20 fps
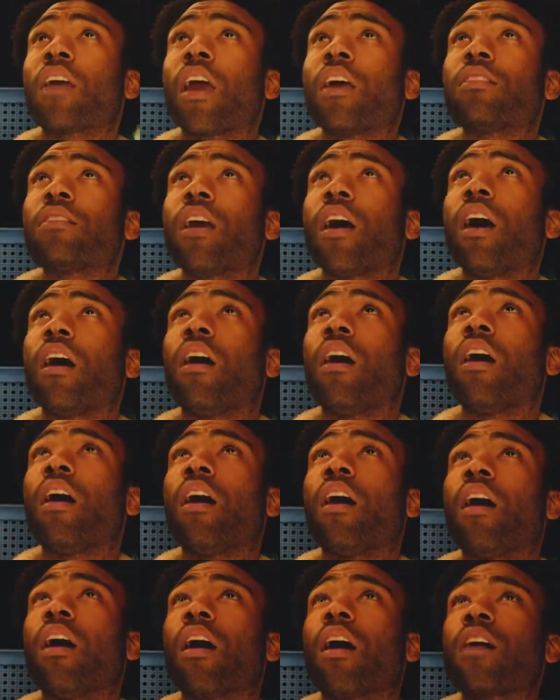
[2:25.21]
Can't tell.
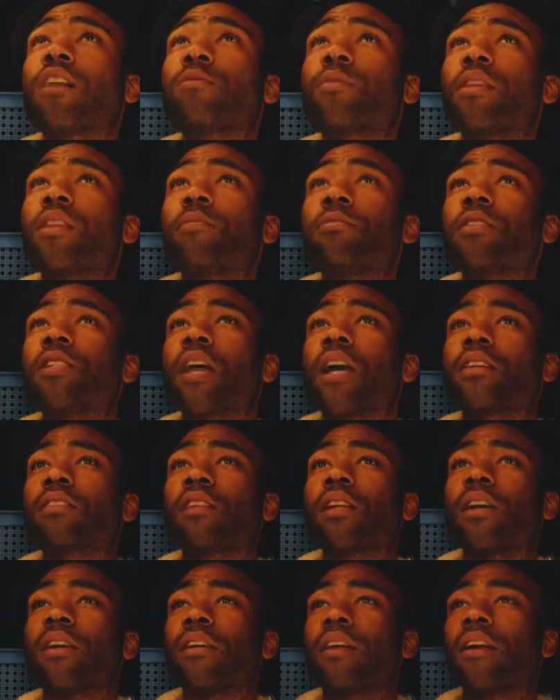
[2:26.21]
Cause when them checks
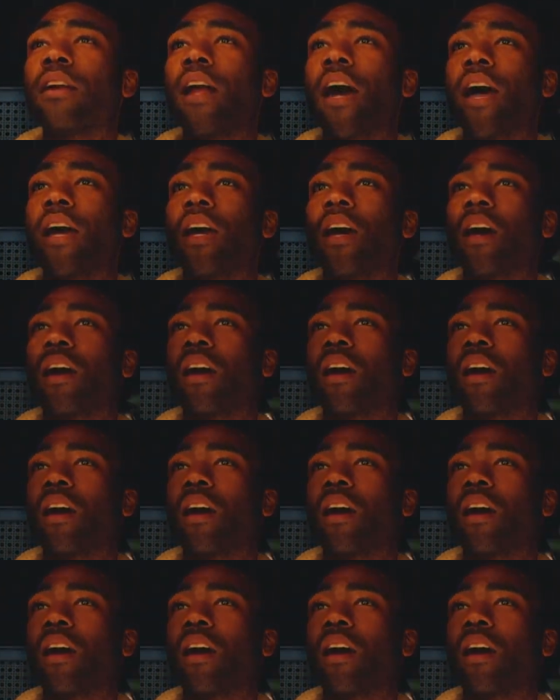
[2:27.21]
clear, they're not